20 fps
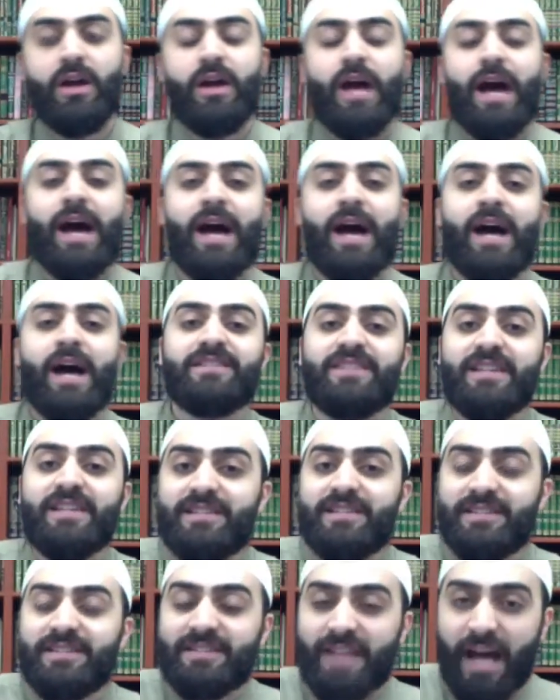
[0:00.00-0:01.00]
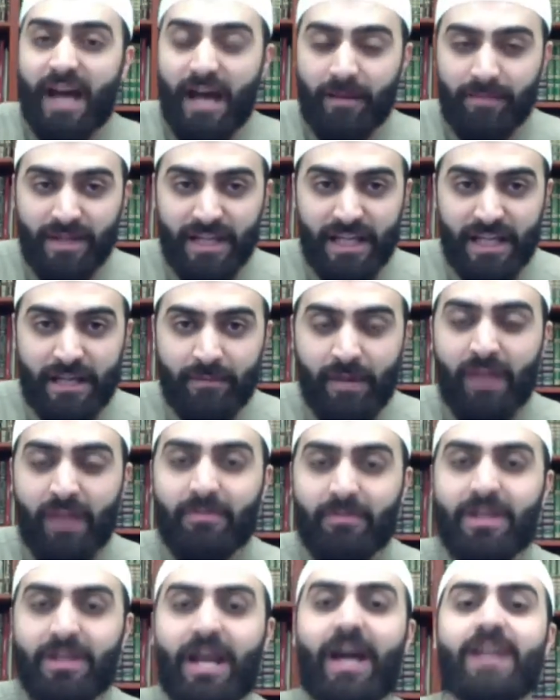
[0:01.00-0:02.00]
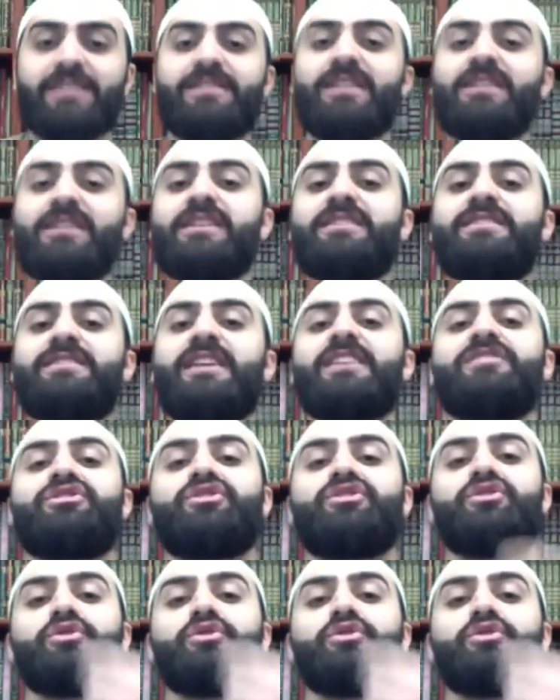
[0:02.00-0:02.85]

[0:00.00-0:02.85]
As he's stabbing Imam al-Hasan, he says,